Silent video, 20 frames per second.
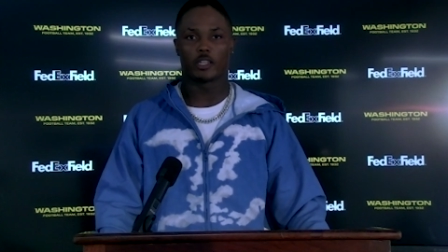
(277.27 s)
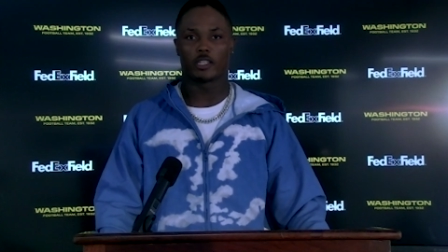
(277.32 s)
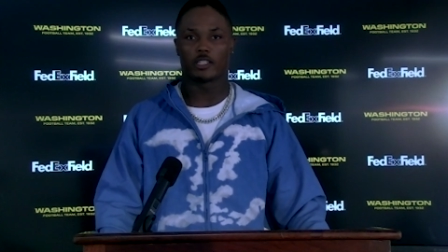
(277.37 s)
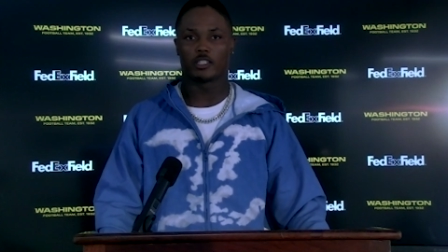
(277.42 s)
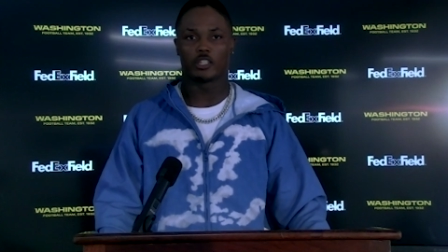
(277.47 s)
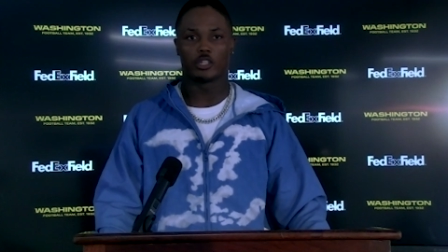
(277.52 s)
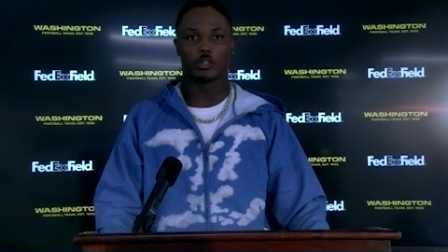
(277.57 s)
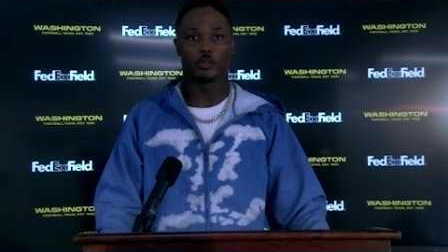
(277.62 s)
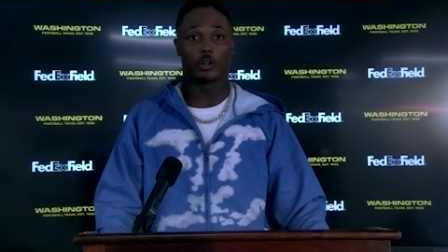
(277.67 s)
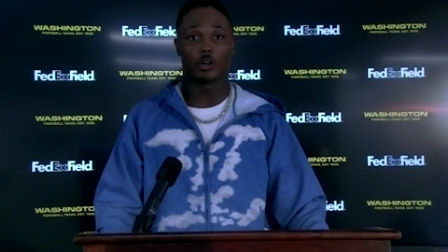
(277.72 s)

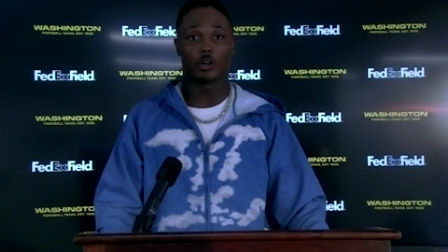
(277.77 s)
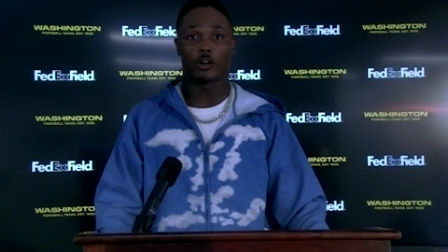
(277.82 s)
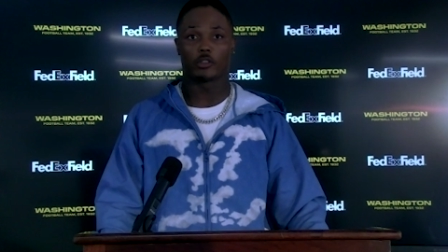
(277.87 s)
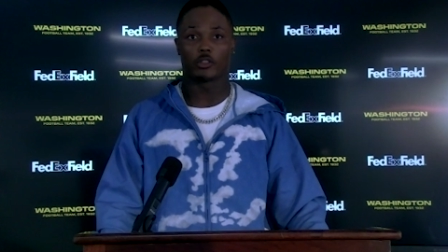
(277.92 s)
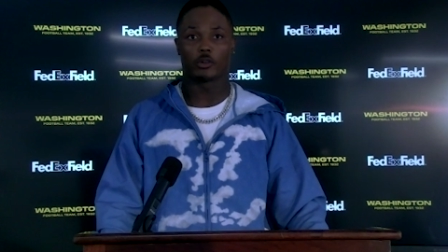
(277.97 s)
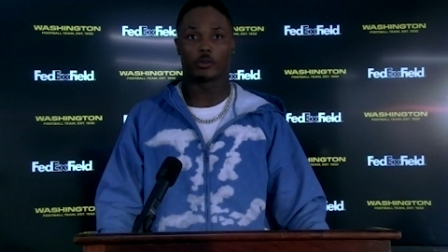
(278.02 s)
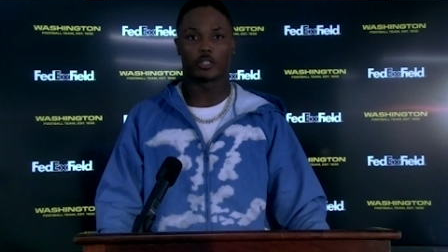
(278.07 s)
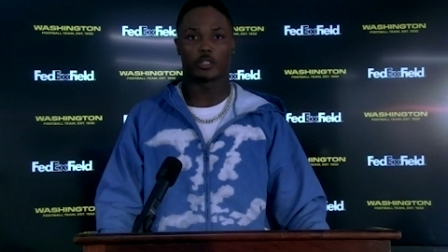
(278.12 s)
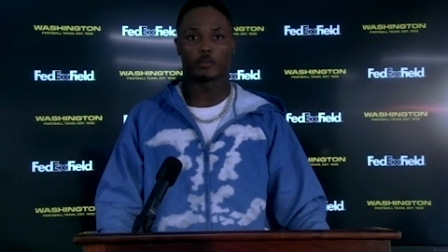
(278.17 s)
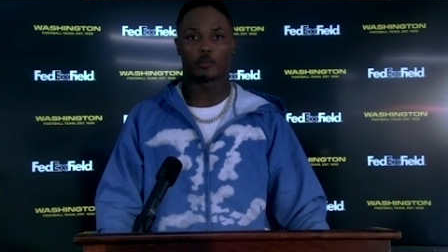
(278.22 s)
continue to earn
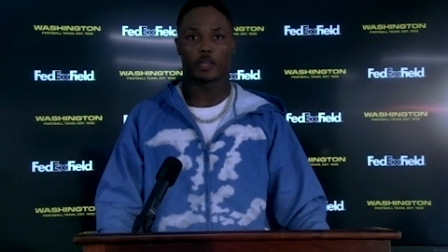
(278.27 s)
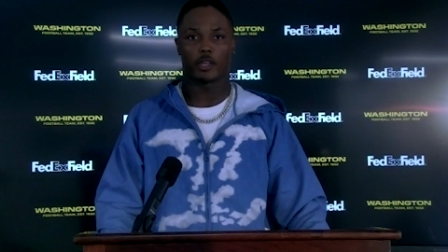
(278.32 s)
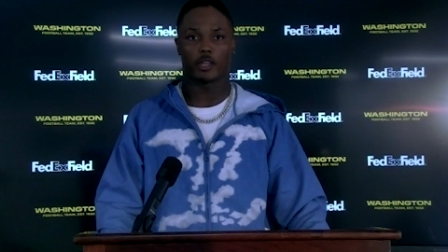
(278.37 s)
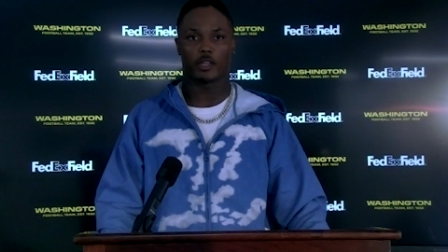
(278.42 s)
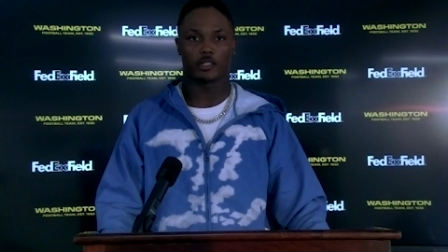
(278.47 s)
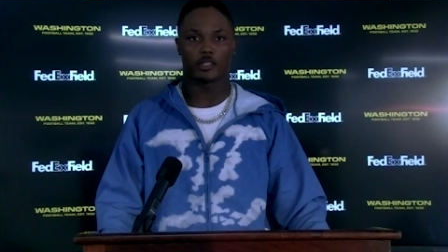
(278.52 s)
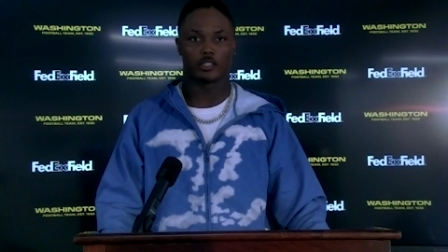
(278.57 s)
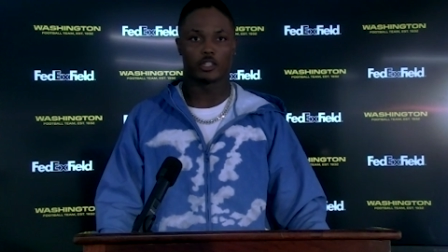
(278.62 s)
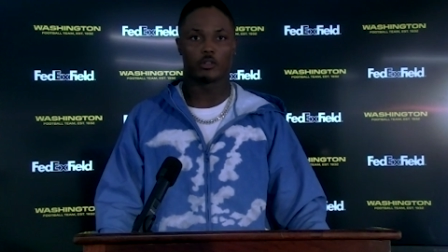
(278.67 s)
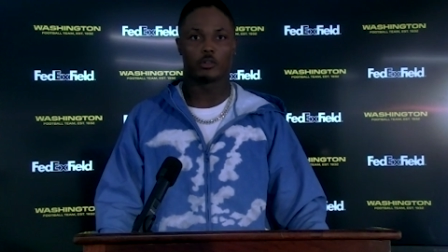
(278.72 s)
the respect,
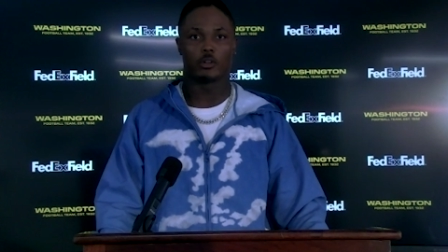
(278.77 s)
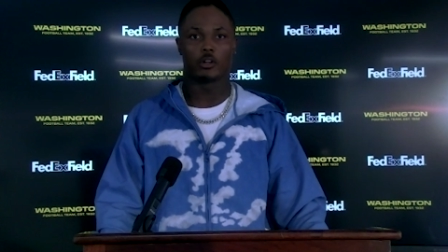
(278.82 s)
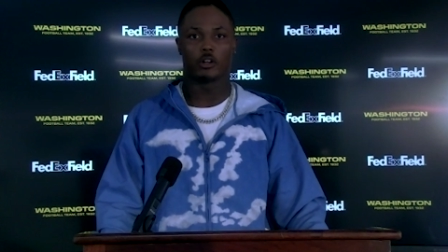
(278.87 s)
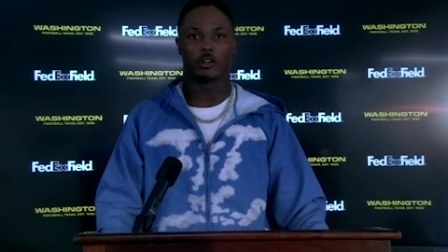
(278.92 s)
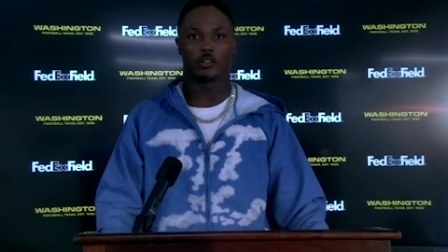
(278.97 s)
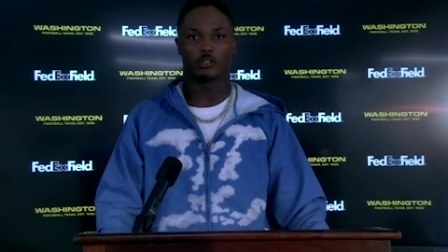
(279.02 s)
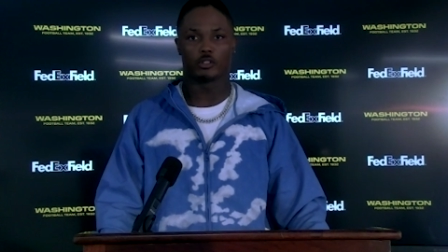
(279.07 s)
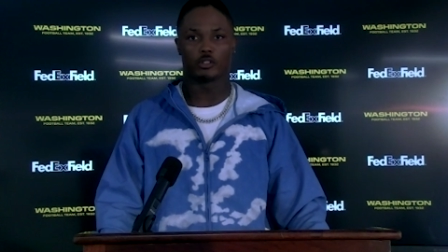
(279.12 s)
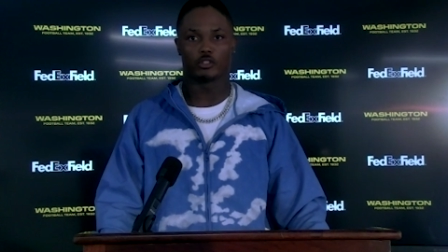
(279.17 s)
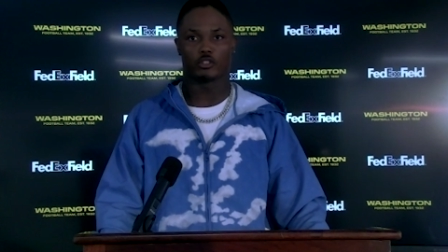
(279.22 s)
continue to
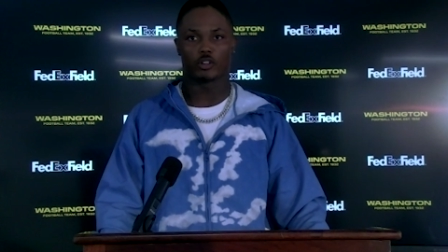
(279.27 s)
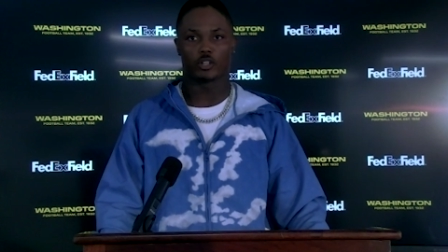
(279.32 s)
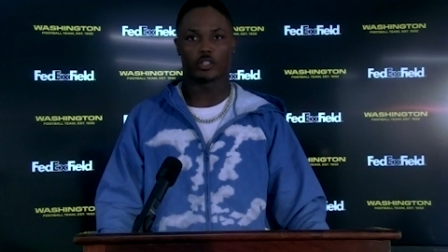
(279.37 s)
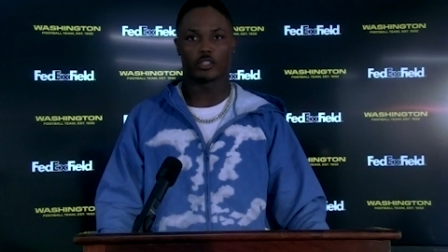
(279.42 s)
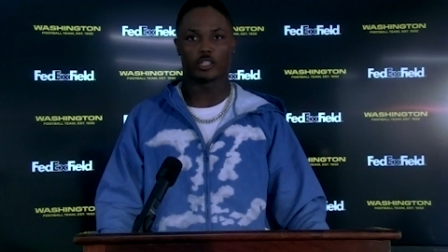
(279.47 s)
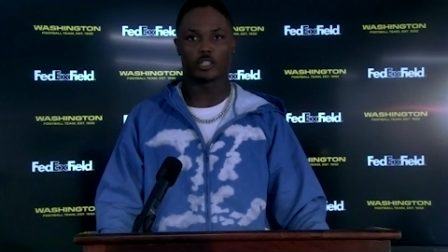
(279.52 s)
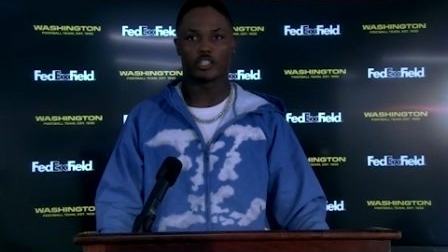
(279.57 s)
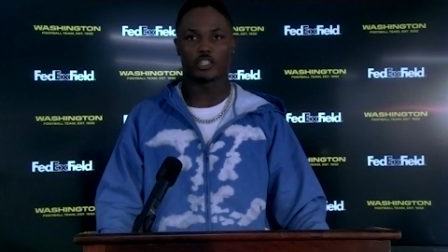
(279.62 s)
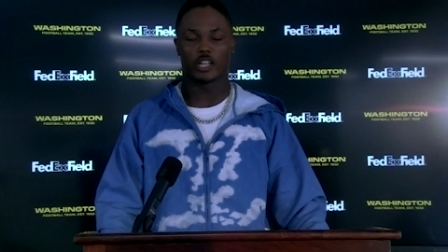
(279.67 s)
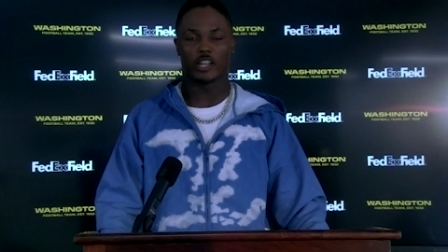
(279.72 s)
earn their
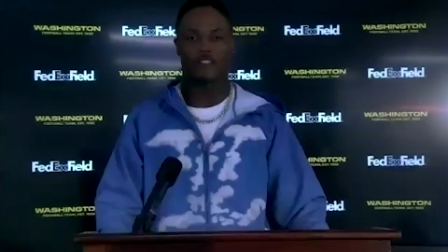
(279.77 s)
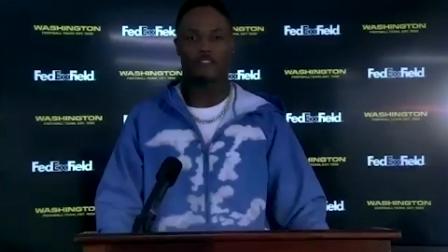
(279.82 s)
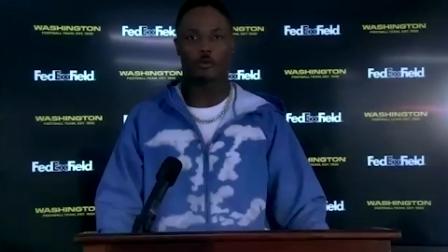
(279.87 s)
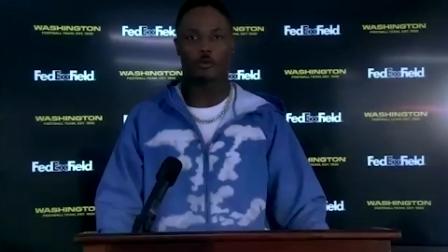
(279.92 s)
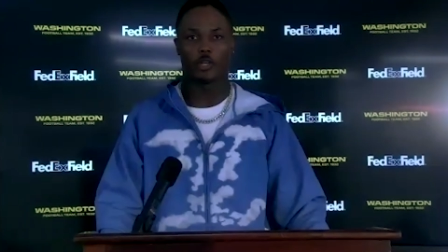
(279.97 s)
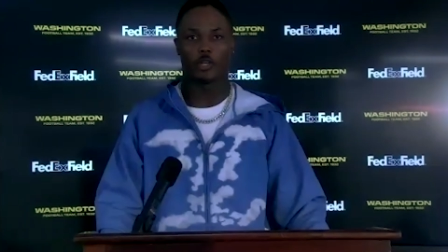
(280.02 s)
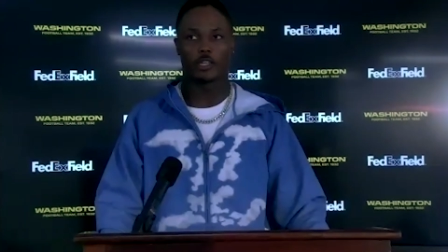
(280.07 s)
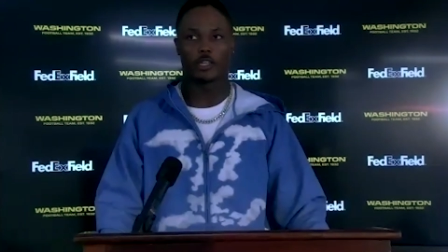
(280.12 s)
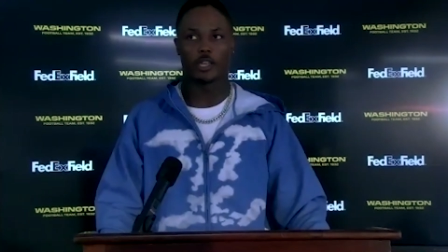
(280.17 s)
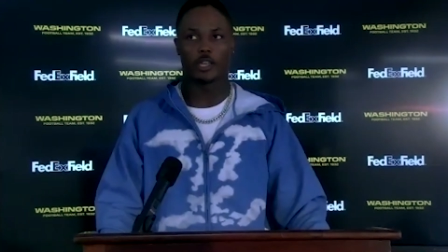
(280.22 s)
trust each and every
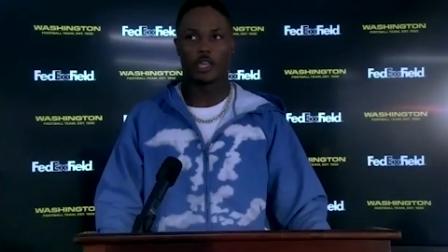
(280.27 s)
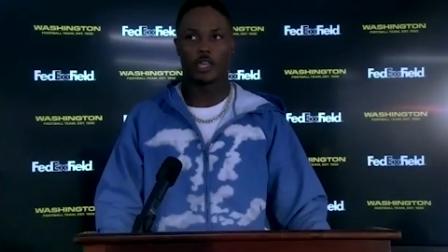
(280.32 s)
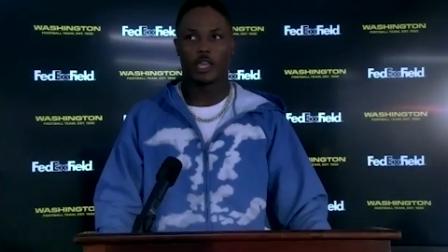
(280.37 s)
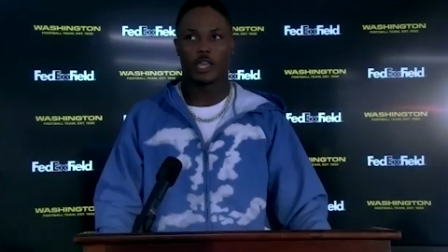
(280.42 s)
week,